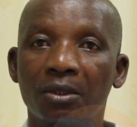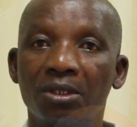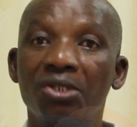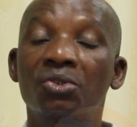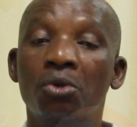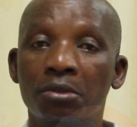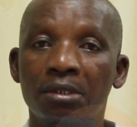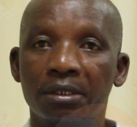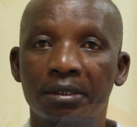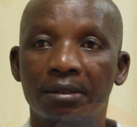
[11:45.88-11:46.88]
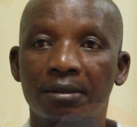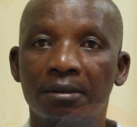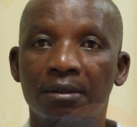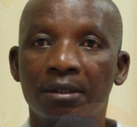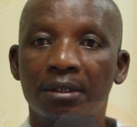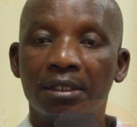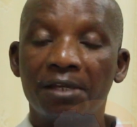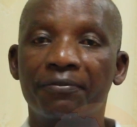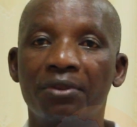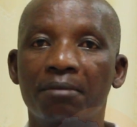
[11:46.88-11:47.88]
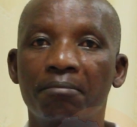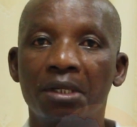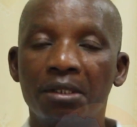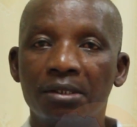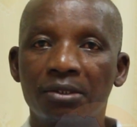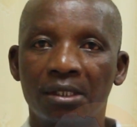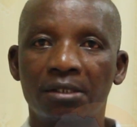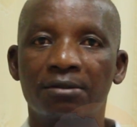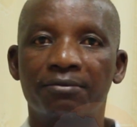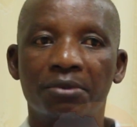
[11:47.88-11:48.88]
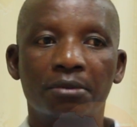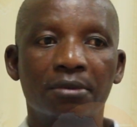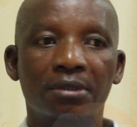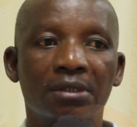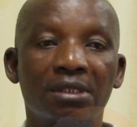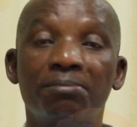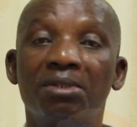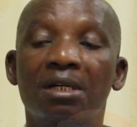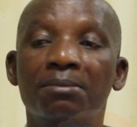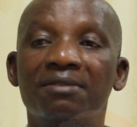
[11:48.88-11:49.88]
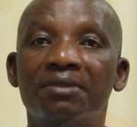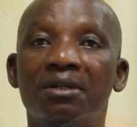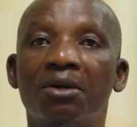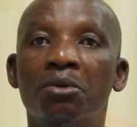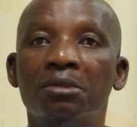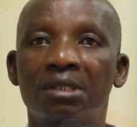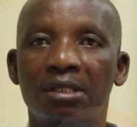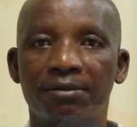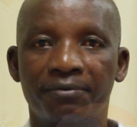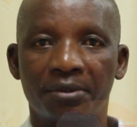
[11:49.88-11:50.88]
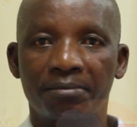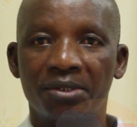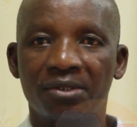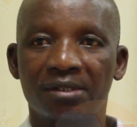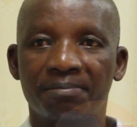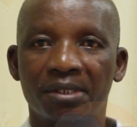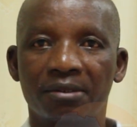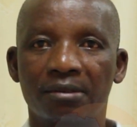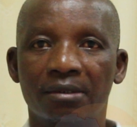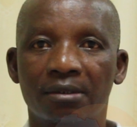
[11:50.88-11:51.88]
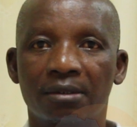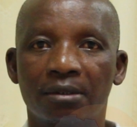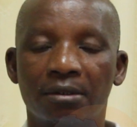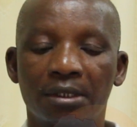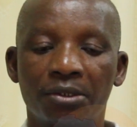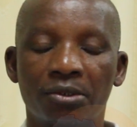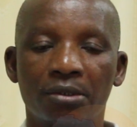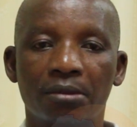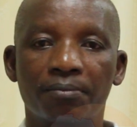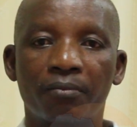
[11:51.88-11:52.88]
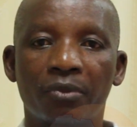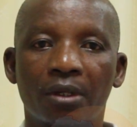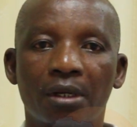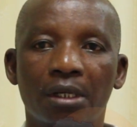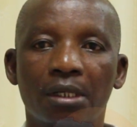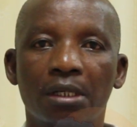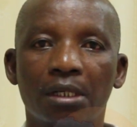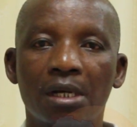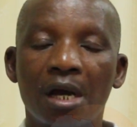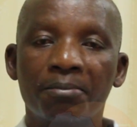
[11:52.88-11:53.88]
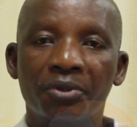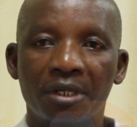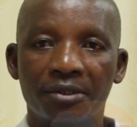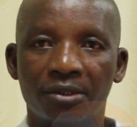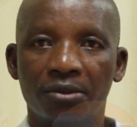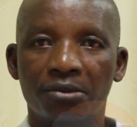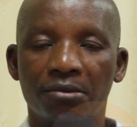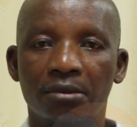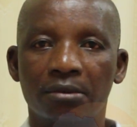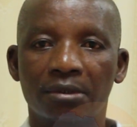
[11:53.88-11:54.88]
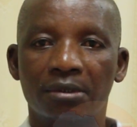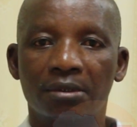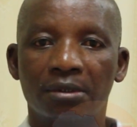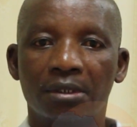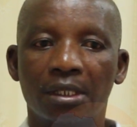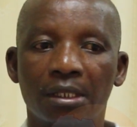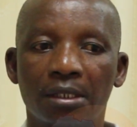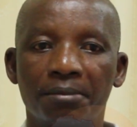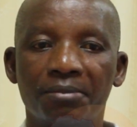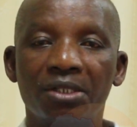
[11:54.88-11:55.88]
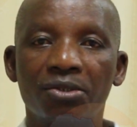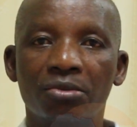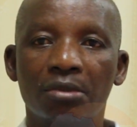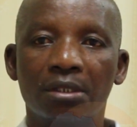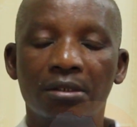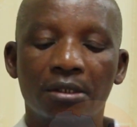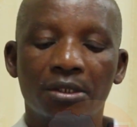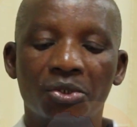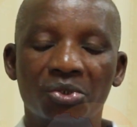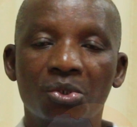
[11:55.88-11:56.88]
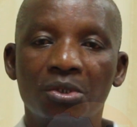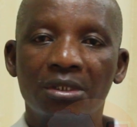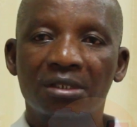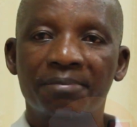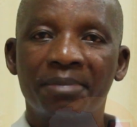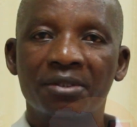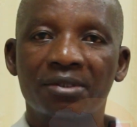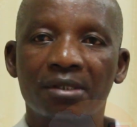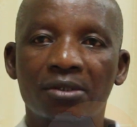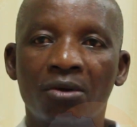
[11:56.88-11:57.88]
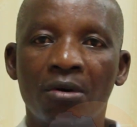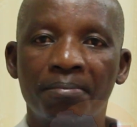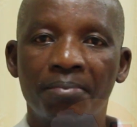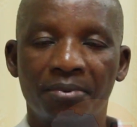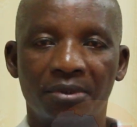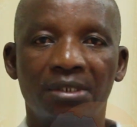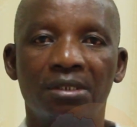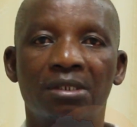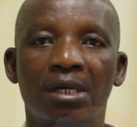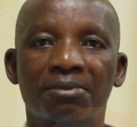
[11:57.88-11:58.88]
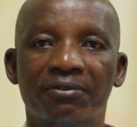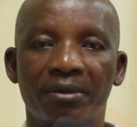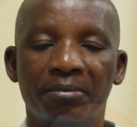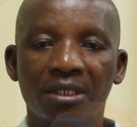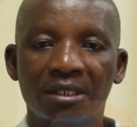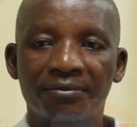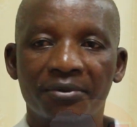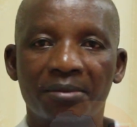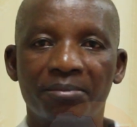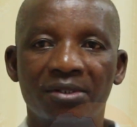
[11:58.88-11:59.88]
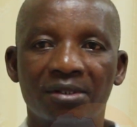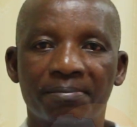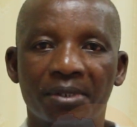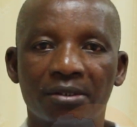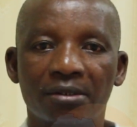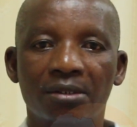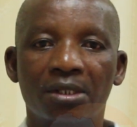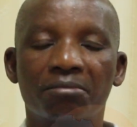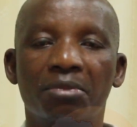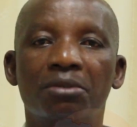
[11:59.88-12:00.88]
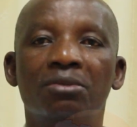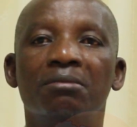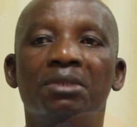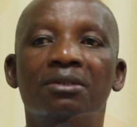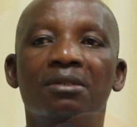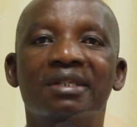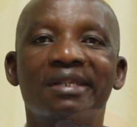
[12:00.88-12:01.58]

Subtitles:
is costly. If there are many sets of rules, it becomes even costlier for the business person. And so harmonizing those rules into one not only expands the scope in terms of the market for the business person, but also makes it